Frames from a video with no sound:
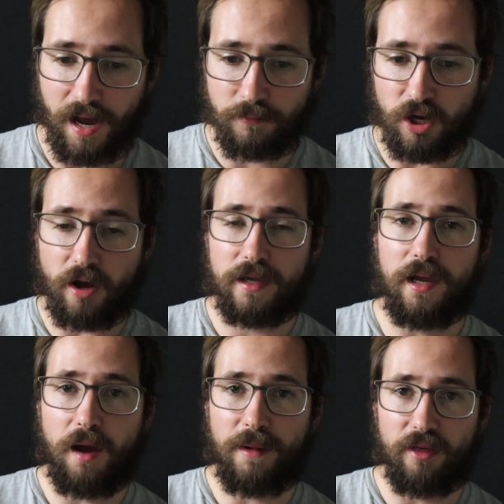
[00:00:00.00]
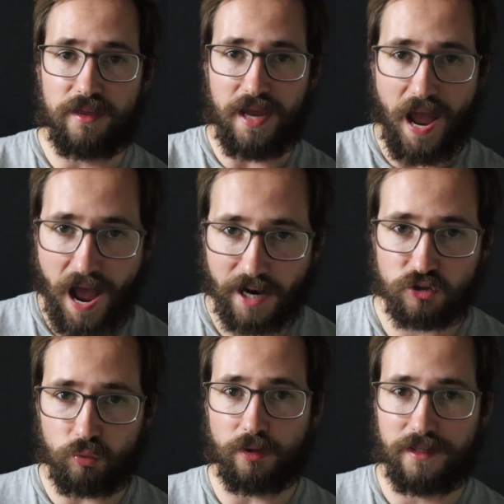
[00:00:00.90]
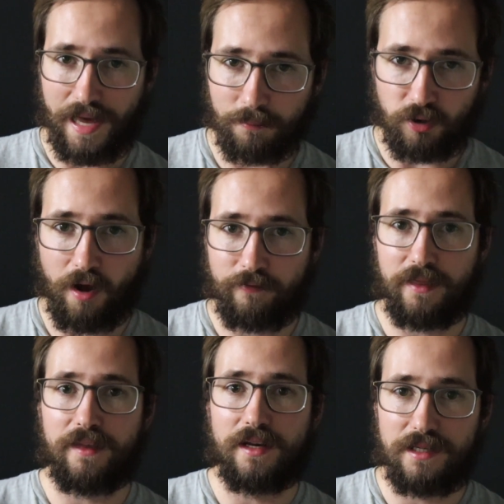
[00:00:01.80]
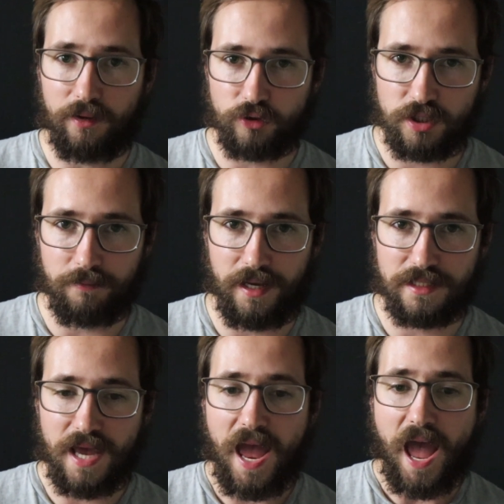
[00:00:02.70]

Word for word: I'm talking about the actual net profit that a dealership makes